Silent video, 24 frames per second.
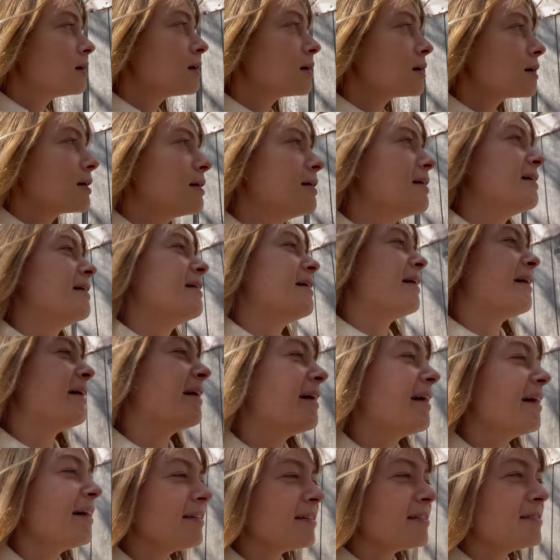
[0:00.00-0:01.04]
I
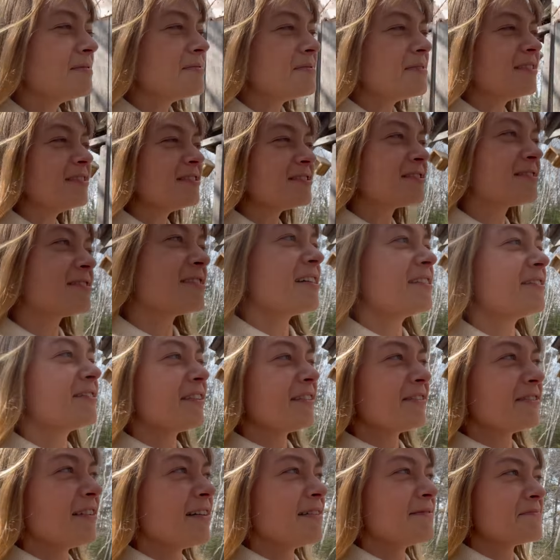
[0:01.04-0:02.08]
almost said we
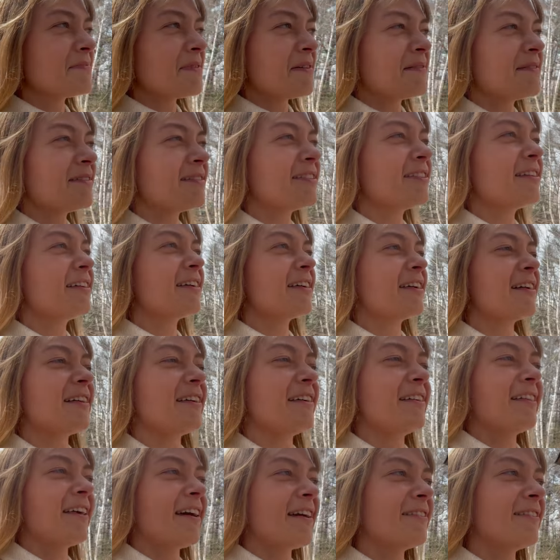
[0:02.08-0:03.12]
won't be able to get
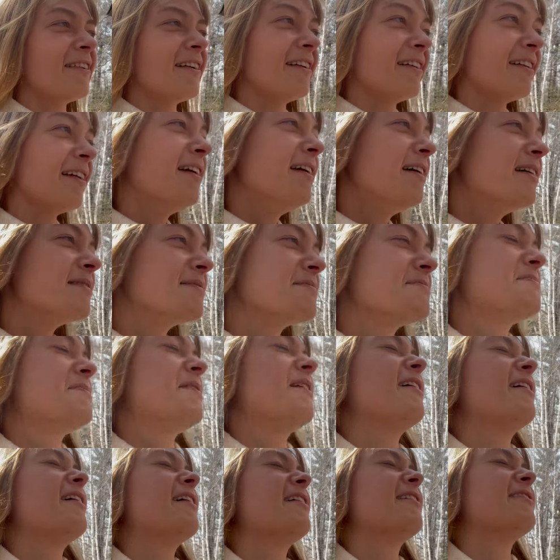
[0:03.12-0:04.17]
in that one
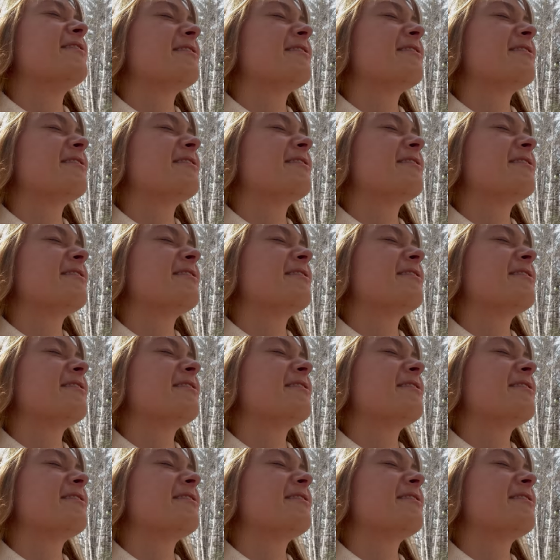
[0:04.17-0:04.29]
because